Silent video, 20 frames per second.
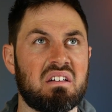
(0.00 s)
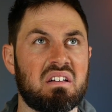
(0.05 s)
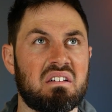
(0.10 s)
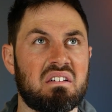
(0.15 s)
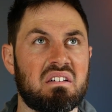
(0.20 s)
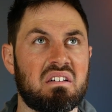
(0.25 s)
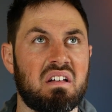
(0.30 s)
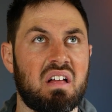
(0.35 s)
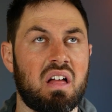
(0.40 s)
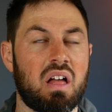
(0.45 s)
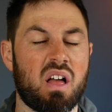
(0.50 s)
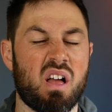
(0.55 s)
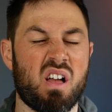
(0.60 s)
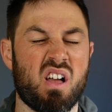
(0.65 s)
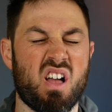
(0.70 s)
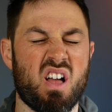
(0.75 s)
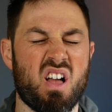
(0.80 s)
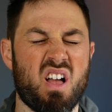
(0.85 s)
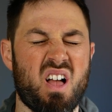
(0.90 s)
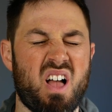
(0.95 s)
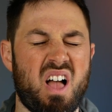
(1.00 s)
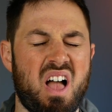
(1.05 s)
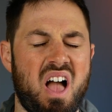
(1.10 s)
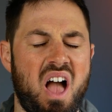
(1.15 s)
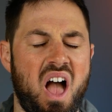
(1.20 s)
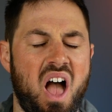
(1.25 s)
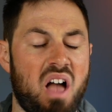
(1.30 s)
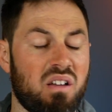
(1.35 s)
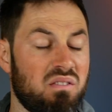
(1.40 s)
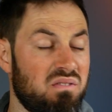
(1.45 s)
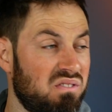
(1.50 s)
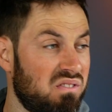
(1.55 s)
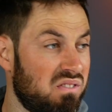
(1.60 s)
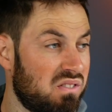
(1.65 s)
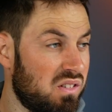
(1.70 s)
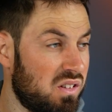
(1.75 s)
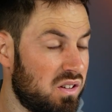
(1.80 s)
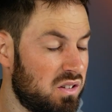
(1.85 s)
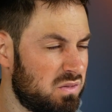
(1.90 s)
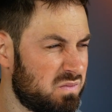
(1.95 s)
I find that for
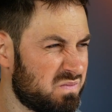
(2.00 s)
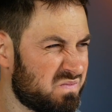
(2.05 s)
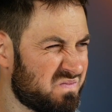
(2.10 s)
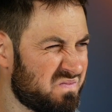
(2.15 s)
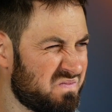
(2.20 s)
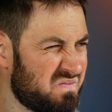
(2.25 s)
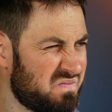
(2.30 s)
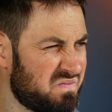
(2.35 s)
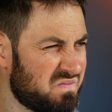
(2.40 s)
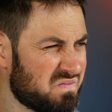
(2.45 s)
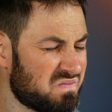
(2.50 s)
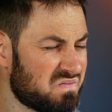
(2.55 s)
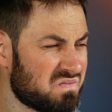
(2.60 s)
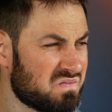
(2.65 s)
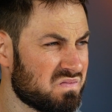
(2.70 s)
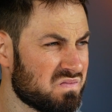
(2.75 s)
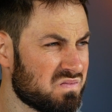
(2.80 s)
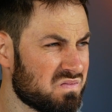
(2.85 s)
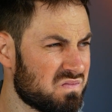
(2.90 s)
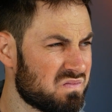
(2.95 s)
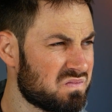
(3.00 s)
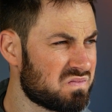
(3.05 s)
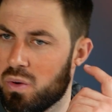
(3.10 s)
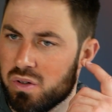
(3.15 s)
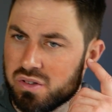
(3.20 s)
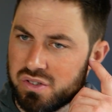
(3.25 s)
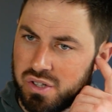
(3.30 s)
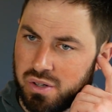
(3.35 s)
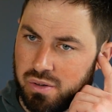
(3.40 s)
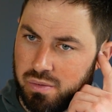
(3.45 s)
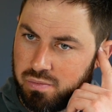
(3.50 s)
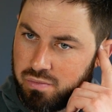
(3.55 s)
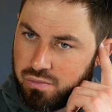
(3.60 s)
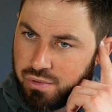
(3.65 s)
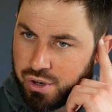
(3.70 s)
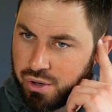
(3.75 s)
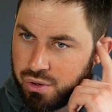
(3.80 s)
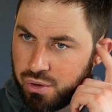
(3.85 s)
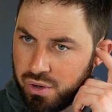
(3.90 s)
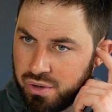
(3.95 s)
some reason now, every time I want to
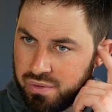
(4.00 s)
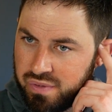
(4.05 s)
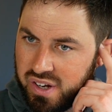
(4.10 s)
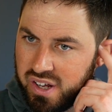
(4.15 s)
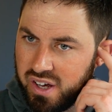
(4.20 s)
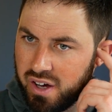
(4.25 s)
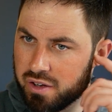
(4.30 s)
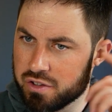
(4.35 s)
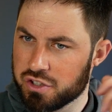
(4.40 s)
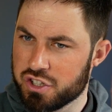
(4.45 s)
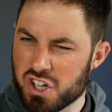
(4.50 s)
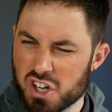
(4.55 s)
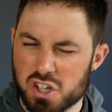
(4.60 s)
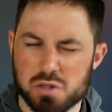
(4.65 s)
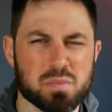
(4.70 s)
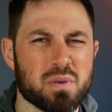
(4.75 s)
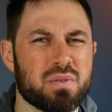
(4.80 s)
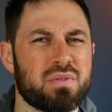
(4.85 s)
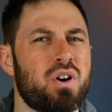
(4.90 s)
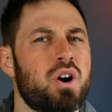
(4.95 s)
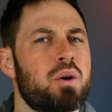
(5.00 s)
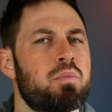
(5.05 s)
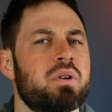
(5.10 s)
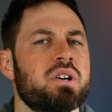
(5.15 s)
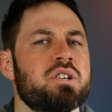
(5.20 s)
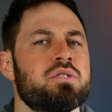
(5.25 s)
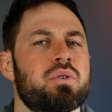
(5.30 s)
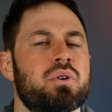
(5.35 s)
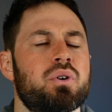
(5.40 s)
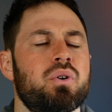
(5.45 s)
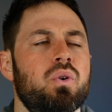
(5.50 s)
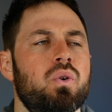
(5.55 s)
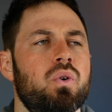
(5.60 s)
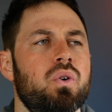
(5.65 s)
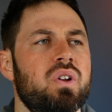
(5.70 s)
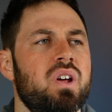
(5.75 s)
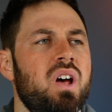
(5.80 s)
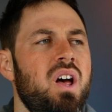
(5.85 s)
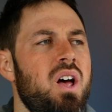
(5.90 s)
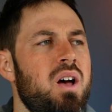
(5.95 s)
record a video, just before I press
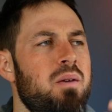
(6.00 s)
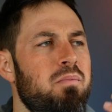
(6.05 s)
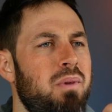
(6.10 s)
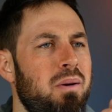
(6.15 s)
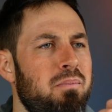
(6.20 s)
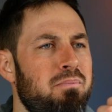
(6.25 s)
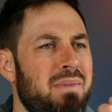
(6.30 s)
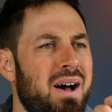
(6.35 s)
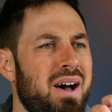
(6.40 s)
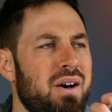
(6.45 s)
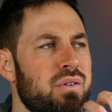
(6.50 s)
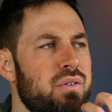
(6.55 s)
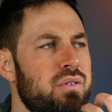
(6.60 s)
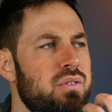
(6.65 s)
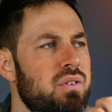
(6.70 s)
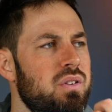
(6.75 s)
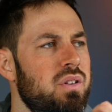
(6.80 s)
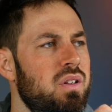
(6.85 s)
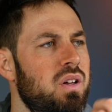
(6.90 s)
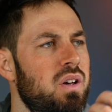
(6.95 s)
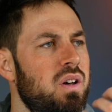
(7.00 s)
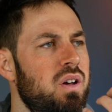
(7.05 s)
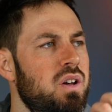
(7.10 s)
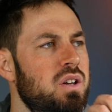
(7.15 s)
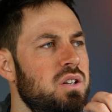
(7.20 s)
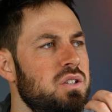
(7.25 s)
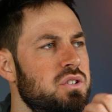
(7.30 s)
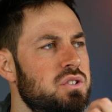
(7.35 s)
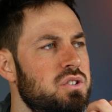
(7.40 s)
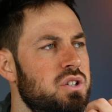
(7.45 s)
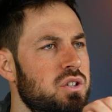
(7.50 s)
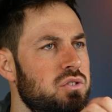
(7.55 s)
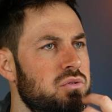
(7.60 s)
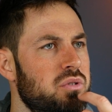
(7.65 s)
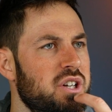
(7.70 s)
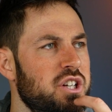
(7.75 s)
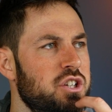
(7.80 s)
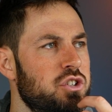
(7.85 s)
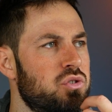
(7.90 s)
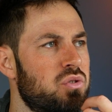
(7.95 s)
record, my mouth just goes
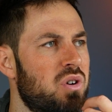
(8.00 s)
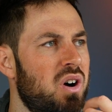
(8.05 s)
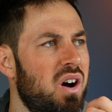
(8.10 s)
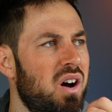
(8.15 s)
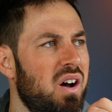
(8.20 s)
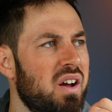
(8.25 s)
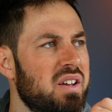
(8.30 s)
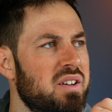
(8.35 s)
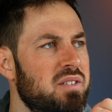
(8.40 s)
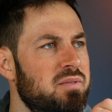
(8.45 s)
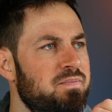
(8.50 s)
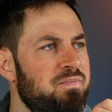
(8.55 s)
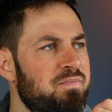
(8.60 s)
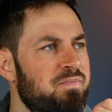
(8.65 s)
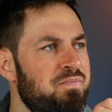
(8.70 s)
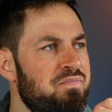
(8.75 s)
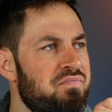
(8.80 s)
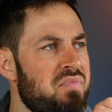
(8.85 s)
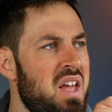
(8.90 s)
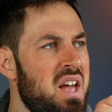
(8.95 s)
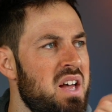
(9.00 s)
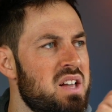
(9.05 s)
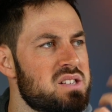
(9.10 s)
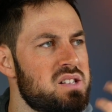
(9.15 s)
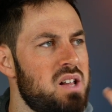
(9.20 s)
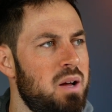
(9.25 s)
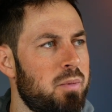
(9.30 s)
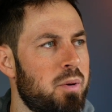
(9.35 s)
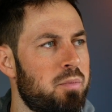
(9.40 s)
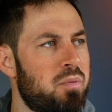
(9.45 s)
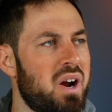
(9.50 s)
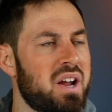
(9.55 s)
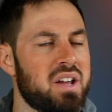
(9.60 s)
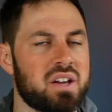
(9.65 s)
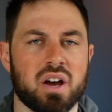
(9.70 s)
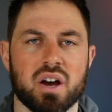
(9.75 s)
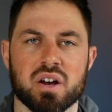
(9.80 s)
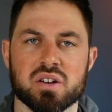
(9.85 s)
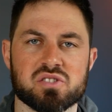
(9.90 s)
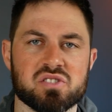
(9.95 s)
really dry. It's like my
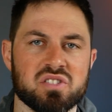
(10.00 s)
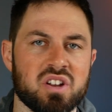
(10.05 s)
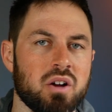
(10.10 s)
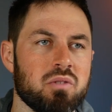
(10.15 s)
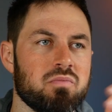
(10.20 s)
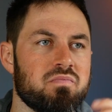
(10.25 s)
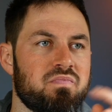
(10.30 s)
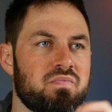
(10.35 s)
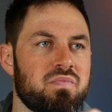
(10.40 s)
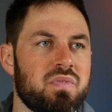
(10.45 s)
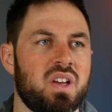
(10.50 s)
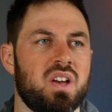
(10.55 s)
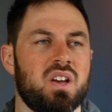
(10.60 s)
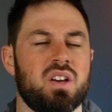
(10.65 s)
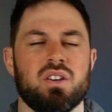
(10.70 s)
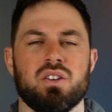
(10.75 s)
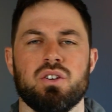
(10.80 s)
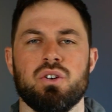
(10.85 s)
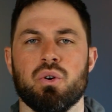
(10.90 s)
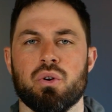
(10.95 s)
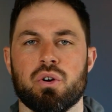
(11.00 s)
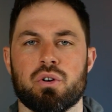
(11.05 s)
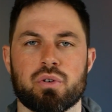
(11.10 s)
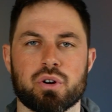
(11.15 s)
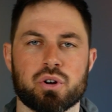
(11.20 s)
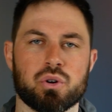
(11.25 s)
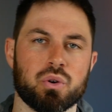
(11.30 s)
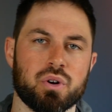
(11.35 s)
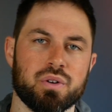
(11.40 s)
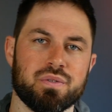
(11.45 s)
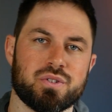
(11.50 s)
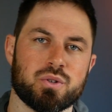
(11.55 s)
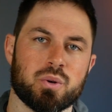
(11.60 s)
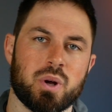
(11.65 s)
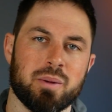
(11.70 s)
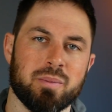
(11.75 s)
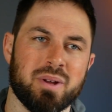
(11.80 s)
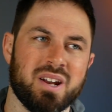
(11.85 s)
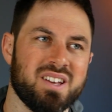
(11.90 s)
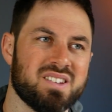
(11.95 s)
brain goes, nope, you're not recording for
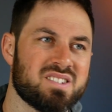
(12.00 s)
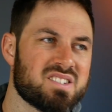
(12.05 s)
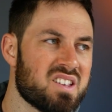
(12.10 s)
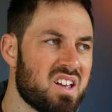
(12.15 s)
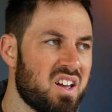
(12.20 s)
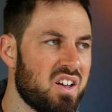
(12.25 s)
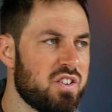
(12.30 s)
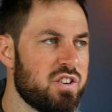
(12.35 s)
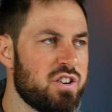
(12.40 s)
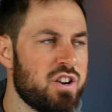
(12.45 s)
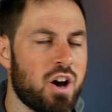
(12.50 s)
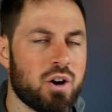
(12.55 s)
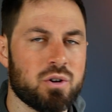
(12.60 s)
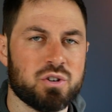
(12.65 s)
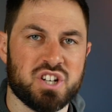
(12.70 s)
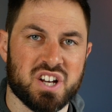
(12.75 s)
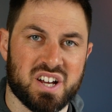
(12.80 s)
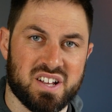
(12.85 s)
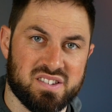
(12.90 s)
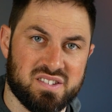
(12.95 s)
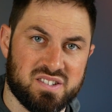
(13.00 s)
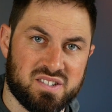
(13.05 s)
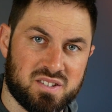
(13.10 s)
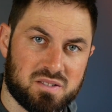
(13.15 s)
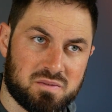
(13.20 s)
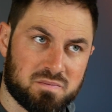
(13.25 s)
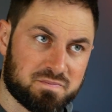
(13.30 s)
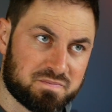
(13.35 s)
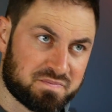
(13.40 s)
20 minutes, no chance.